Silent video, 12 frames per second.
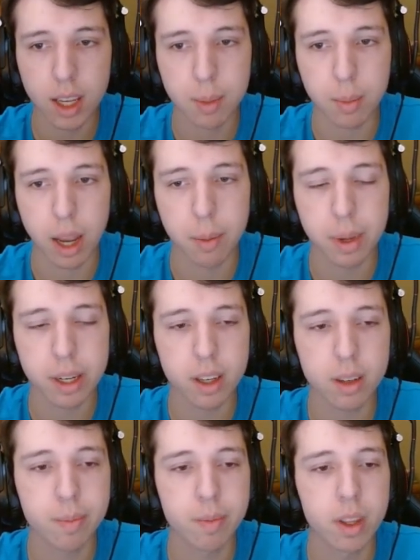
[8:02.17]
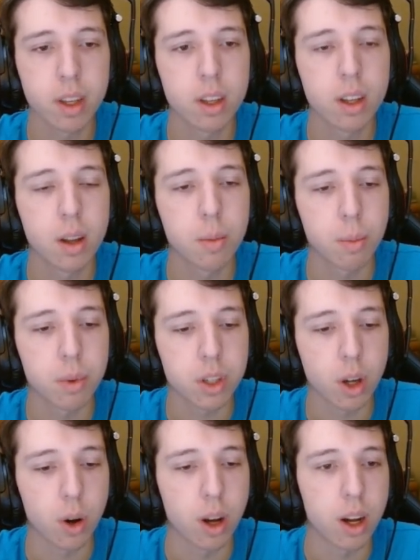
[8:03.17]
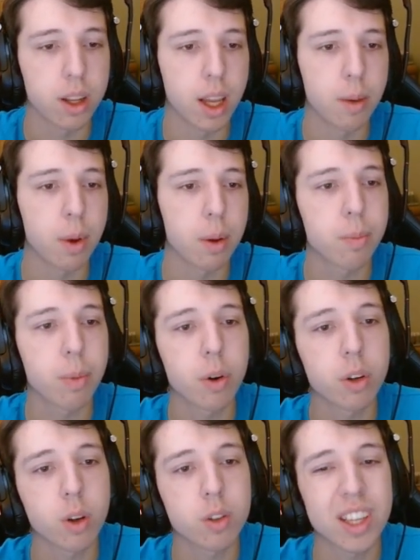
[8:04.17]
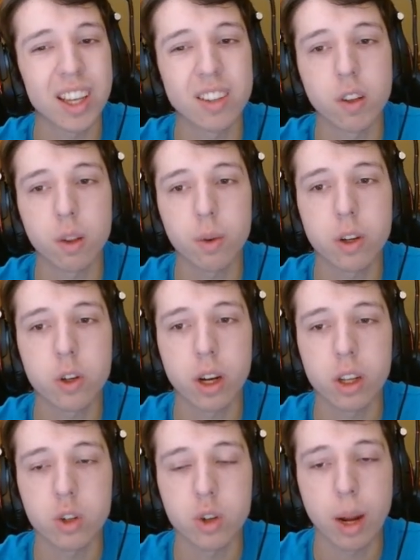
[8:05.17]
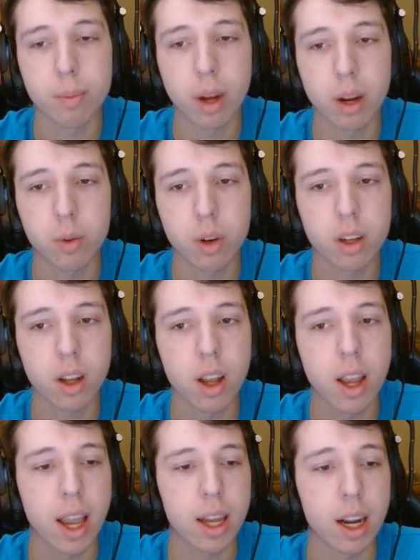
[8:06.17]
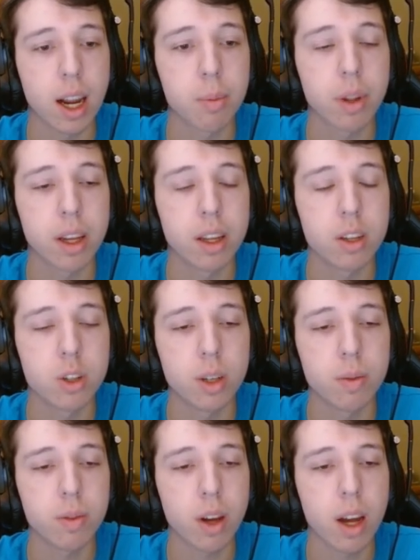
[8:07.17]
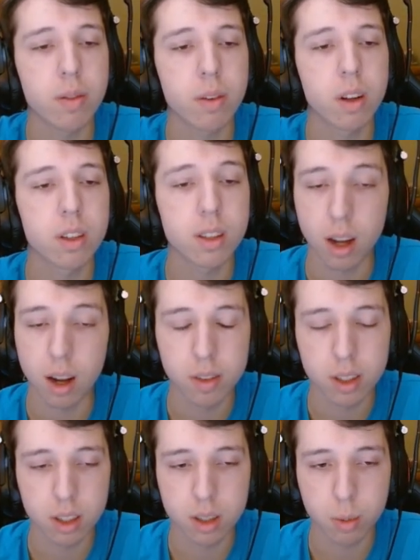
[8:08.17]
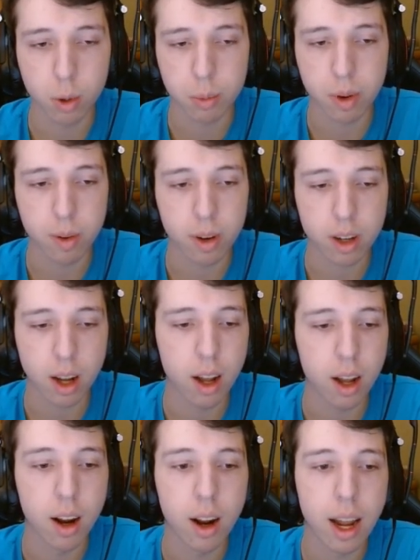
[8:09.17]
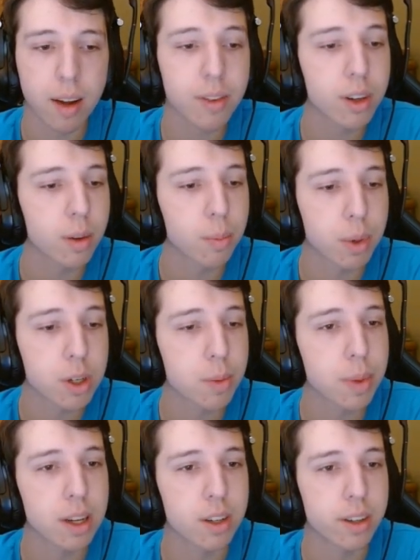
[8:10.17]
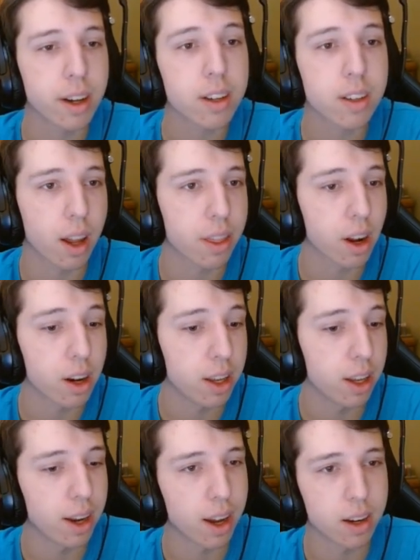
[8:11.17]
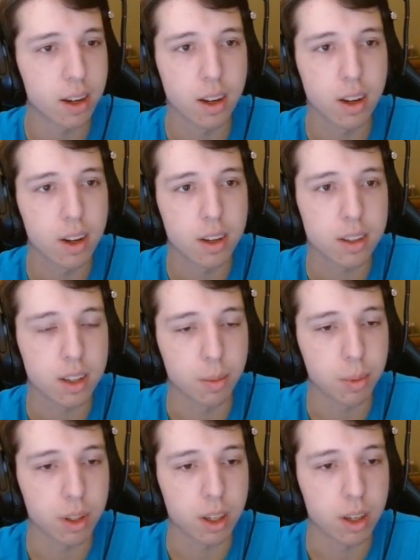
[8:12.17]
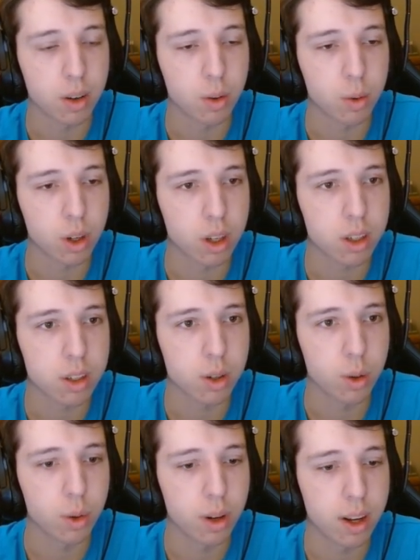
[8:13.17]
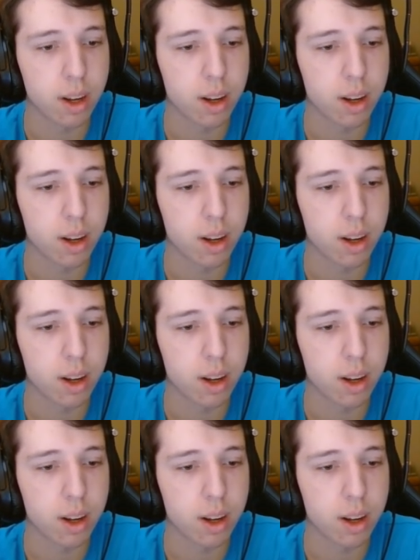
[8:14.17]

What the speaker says: in my opinion. So yeah, my opponent goes king g3, trying to trap my rook, and I play at g5, obviously supporting my rook. After bishop h6, I thought he had simply rook to